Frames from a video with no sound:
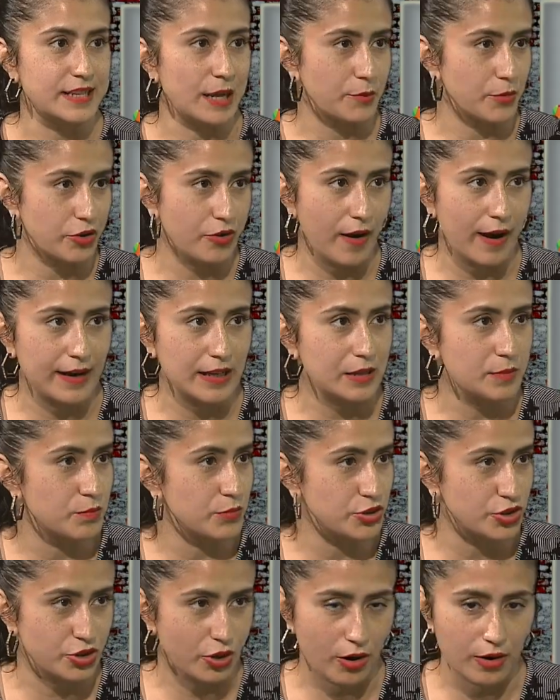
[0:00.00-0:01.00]
Democratic
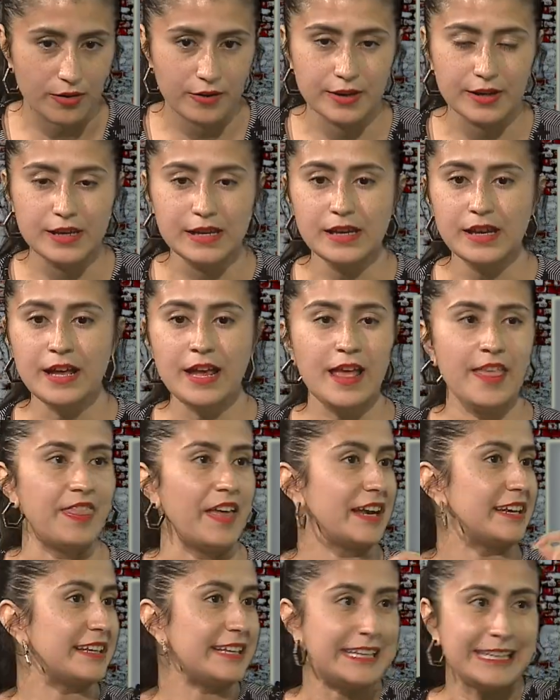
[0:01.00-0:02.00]
majority
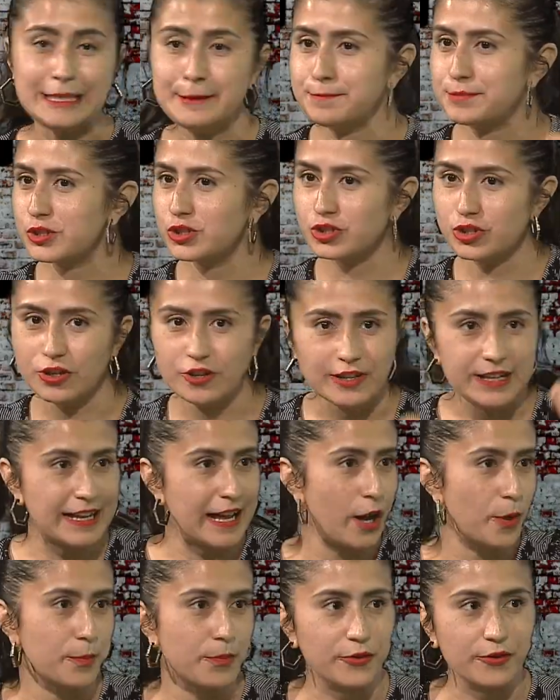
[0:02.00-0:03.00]
that keeps churning
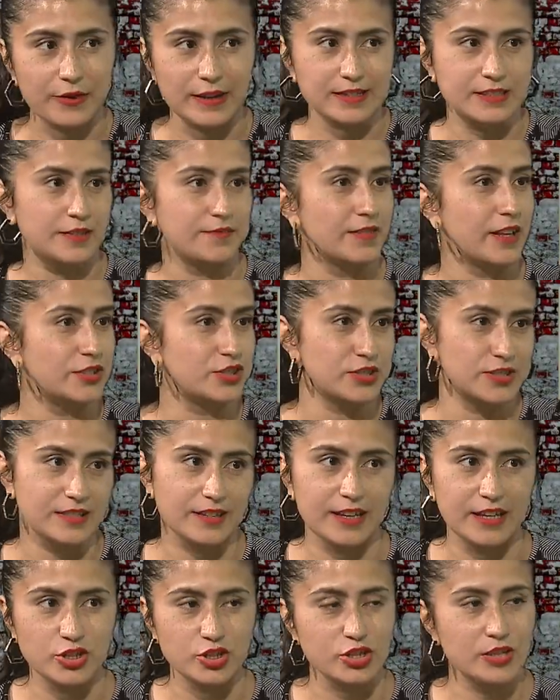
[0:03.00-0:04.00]
out progressive
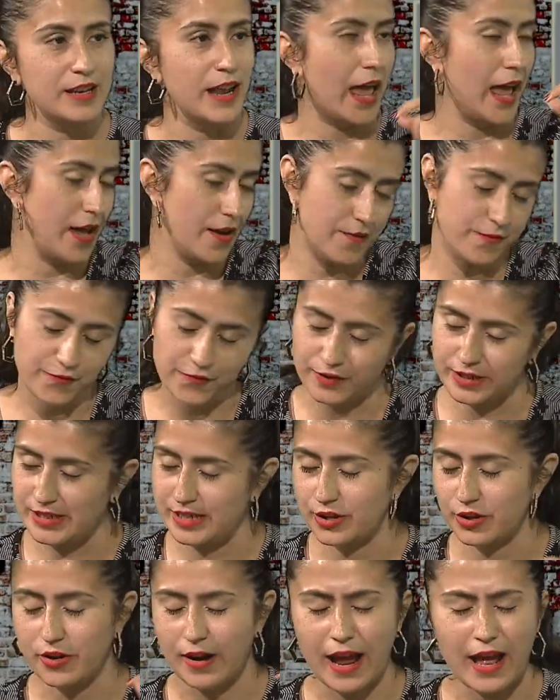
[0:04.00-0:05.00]
legislation every
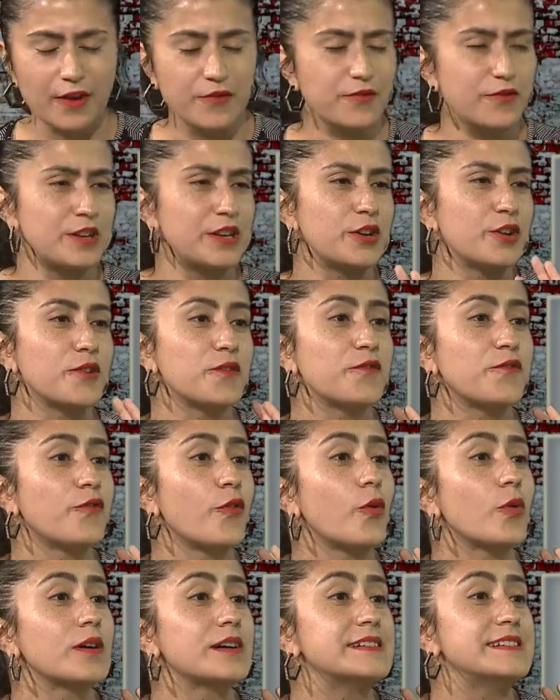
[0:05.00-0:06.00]
year
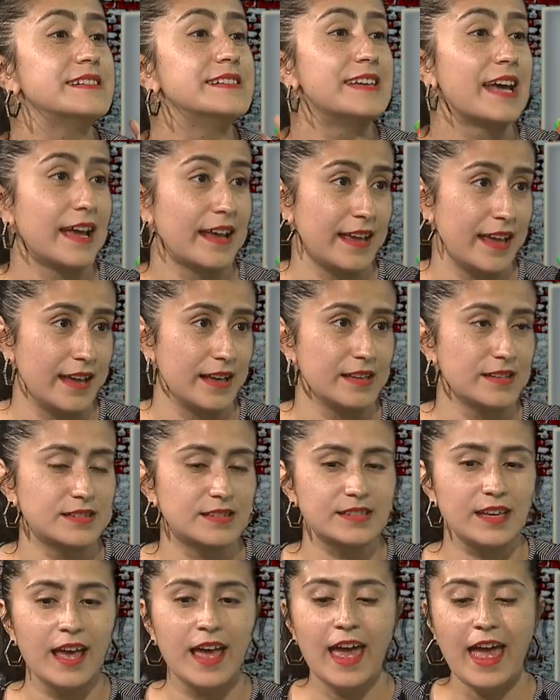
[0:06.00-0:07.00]
for
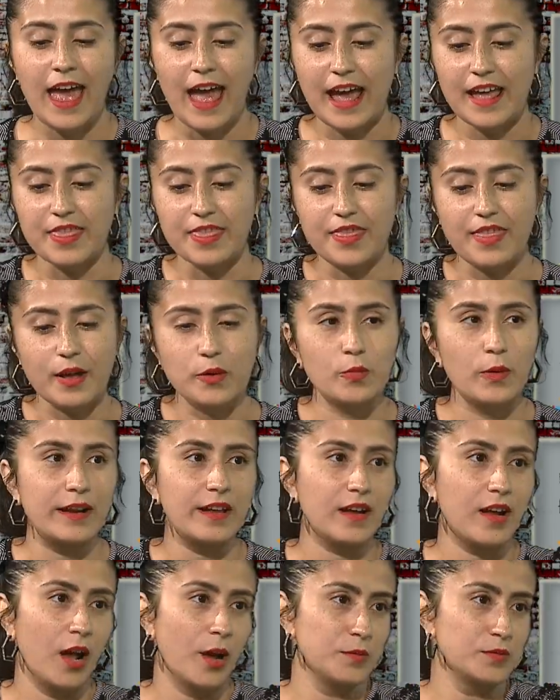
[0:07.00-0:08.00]
decades. And then when
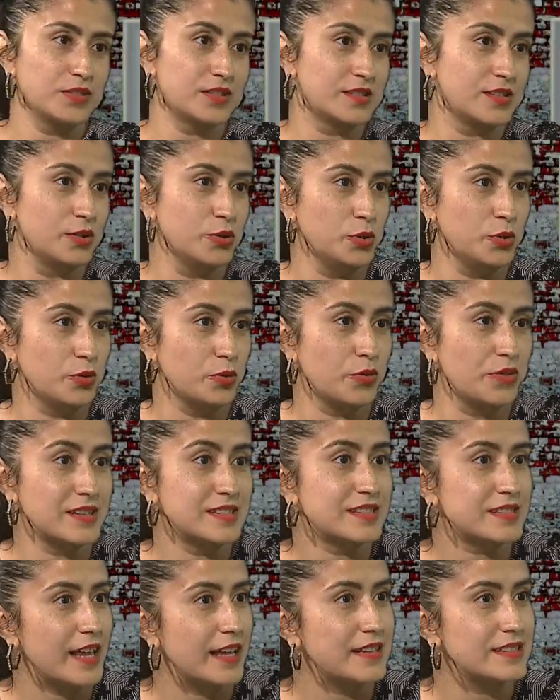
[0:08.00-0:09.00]
it comes to the
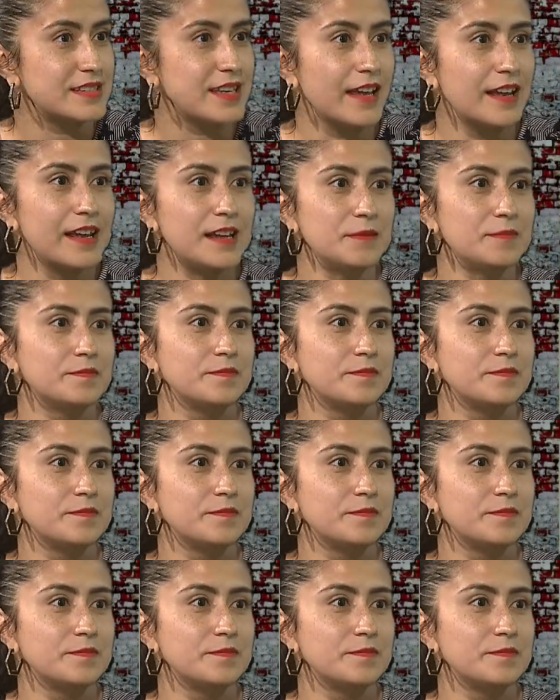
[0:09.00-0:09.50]
state senate,